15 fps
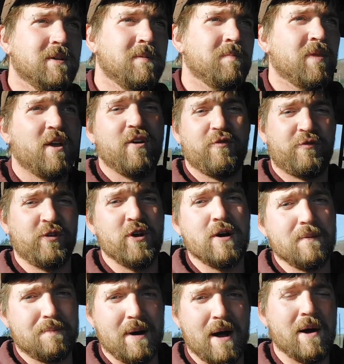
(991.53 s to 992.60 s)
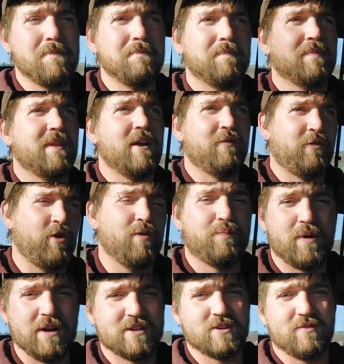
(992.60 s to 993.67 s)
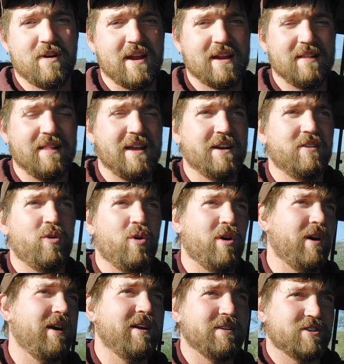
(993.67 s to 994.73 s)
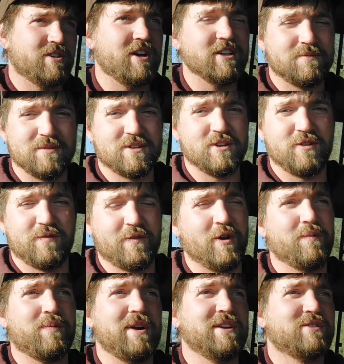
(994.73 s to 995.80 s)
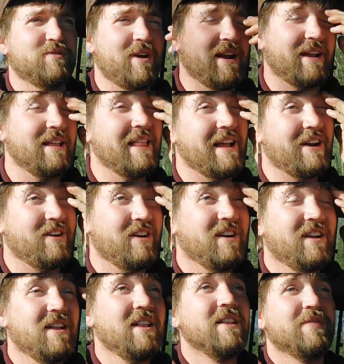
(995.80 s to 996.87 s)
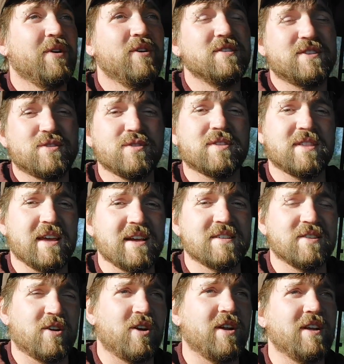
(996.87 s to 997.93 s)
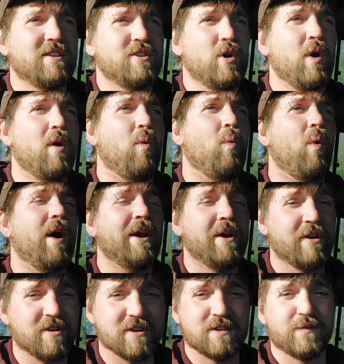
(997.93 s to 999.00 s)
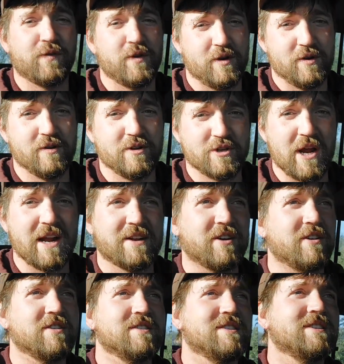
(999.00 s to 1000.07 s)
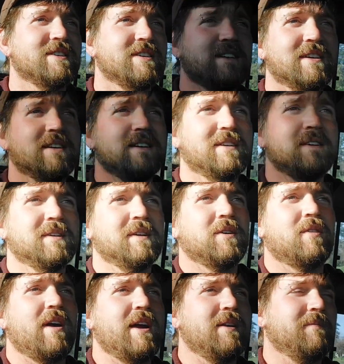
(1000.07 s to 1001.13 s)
A fuel pump, a fuel pressure regulator, or an adjustment to a fuel pressure regulator, those two things are going to do wonders for your injectors, right?